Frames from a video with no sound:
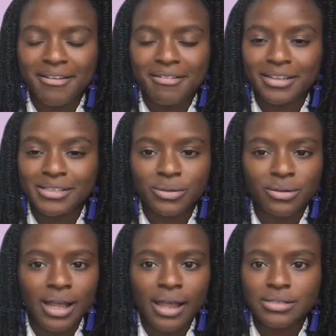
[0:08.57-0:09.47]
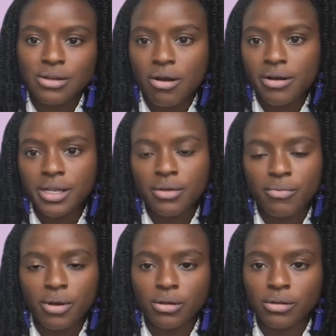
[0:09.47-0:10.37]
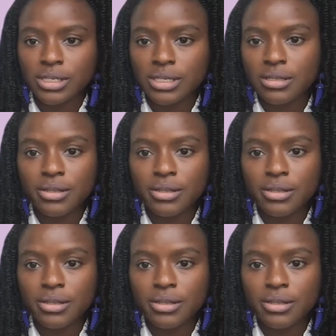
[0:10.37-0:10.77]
Okay, so you guys are already enrolled in